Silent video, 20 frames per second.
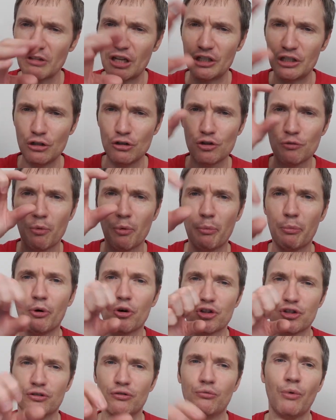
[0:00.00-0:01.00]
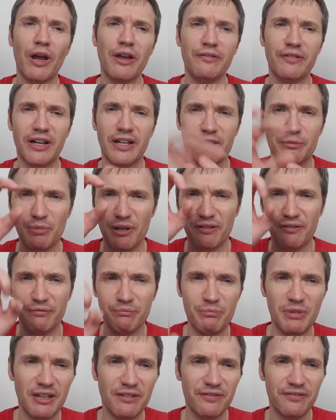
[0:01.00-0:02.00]
usual proportion of wafer, had a
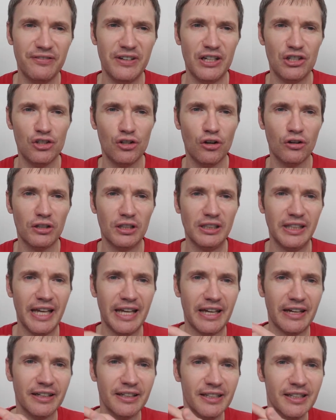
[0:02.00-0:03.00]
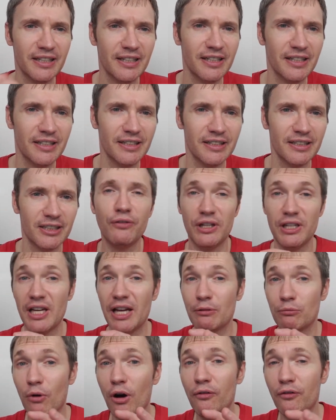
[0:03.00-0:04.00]
big thick chocolate layer. But it
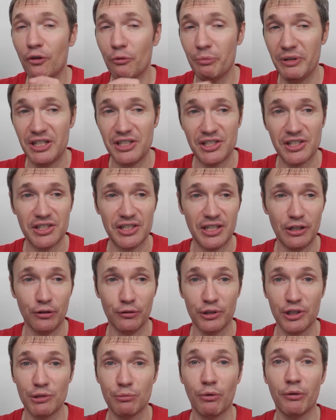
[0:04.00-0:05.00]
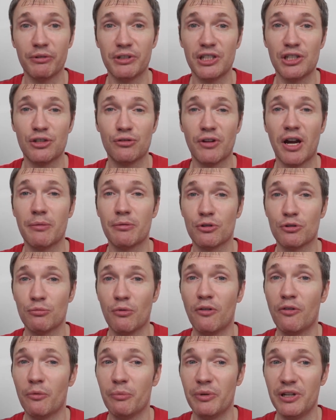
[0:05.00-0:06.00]
had waffle pieces in it, or what were described as
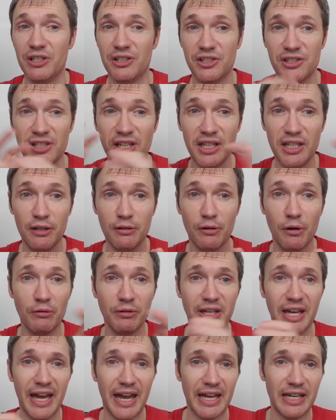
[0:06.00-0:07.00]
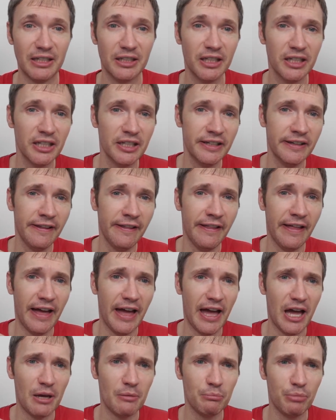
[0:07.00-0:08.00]
waffle pieces, so they were okay.
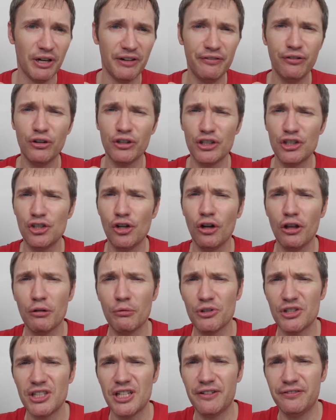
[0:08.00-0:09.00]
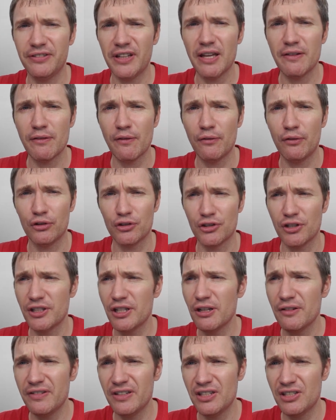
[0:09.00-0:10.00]
But I thought the chocolate wasn't that flavourful, so I
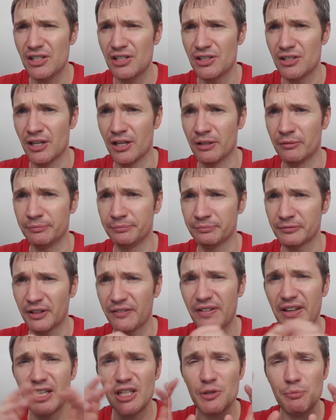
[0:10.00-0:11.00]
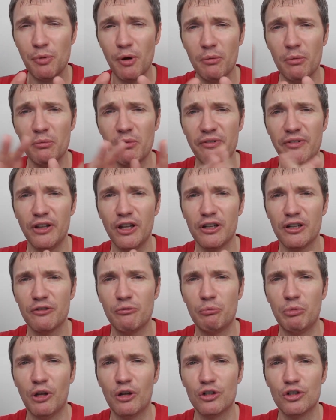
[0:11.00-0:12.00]
don't know if this is... I've had this problem with a lot
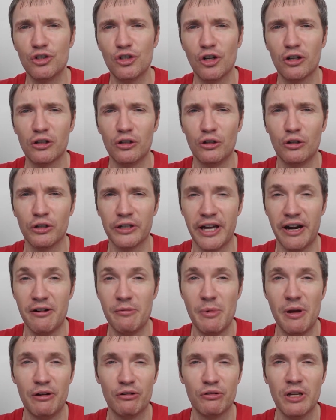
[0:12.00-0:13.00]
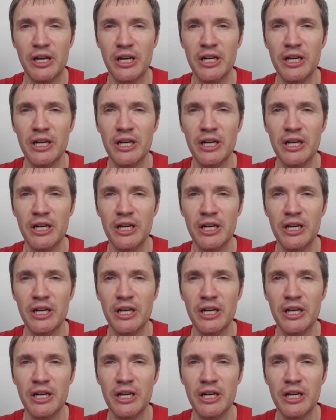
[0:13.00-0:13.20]
of blonde chocolate or caramel